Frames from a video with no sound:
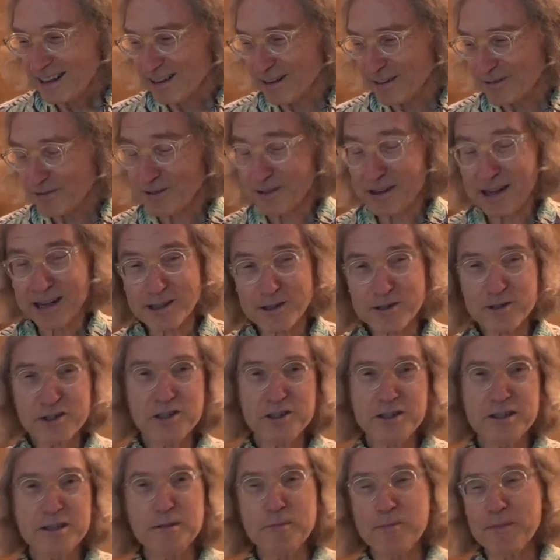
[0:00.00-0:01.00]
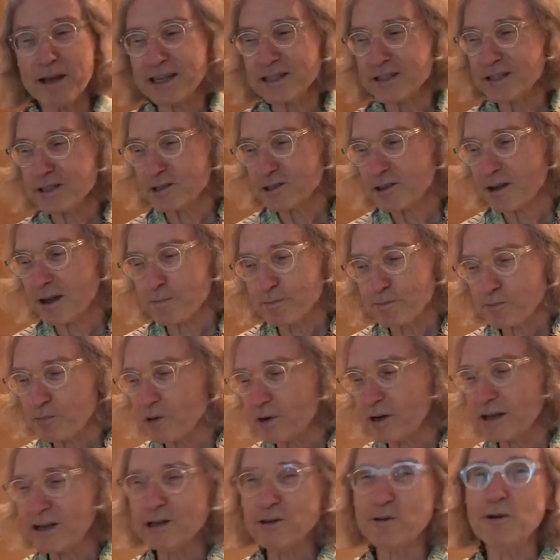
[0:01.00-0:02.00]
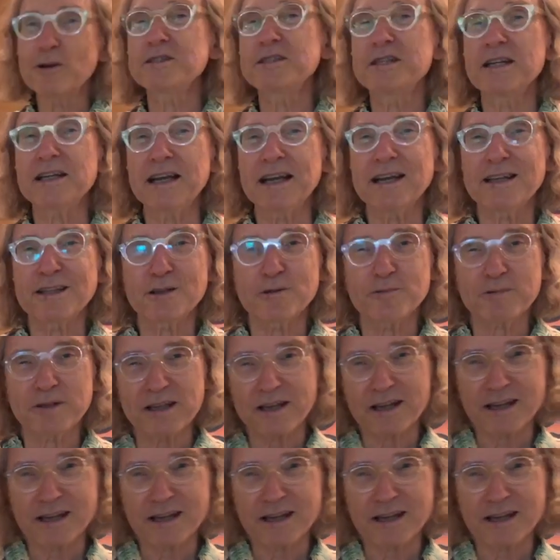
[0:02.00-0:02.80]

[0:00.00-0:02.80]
Fernando did an amazing job putting it all together. We